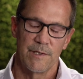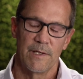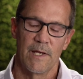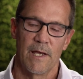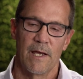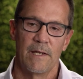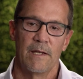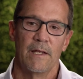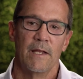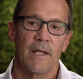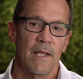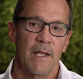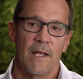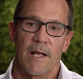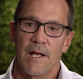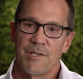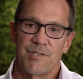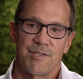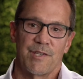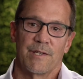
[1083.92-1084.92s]
to get
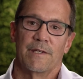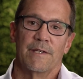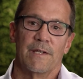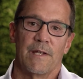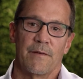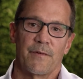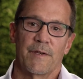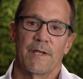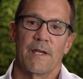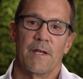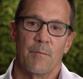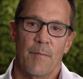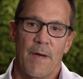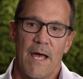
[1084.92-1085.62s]
a significant